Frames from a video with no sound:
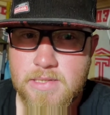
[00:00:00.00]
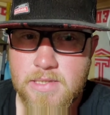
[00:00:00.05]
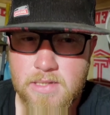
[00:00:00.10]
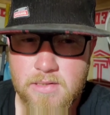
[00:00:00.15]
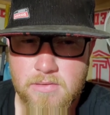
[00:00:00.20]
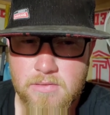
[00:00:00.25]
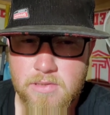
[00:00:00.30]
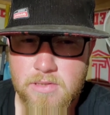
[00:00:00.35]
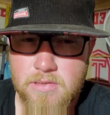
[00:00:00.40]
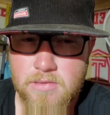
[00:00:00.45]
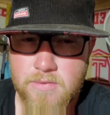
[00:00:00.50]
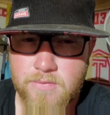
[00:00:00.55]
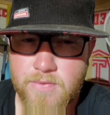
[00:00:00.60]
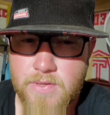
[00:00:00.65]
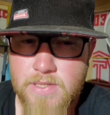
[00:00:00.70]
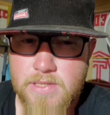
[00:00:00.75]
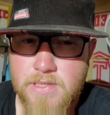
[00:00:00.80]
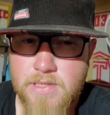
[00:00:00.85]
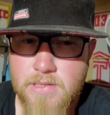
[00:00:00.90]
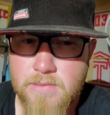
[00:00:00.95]
I don't know if
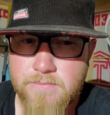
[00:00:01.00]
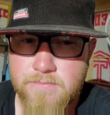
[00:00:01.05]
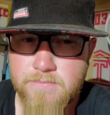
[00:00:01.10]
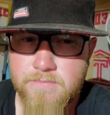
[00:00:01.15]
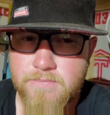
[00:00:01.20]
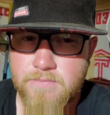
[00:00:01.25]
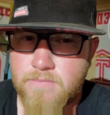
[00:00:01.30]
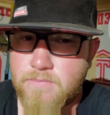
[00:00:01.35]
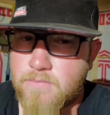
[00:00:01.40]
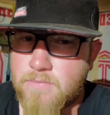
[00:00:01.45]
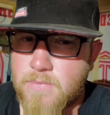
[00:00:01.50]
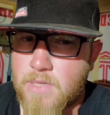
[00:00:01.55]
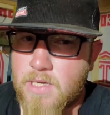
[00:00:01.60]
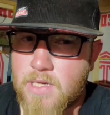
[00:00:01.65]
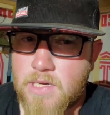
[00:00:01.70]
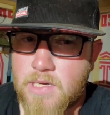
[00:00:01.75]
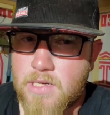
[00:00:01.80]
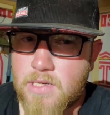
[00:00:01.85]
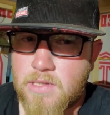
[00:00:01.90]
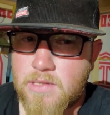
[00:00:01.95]
that's a
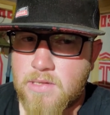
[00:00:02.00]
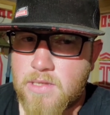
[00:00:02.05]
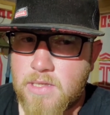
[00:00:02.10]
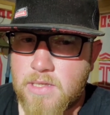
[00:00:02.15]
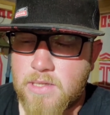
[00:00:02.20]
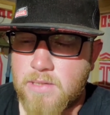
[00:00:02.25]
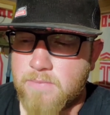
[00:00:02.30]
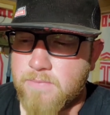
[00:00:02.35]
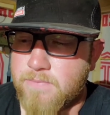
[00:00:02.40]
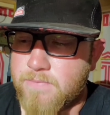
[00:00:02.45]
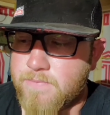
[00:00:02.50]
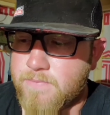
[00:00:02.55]
thing.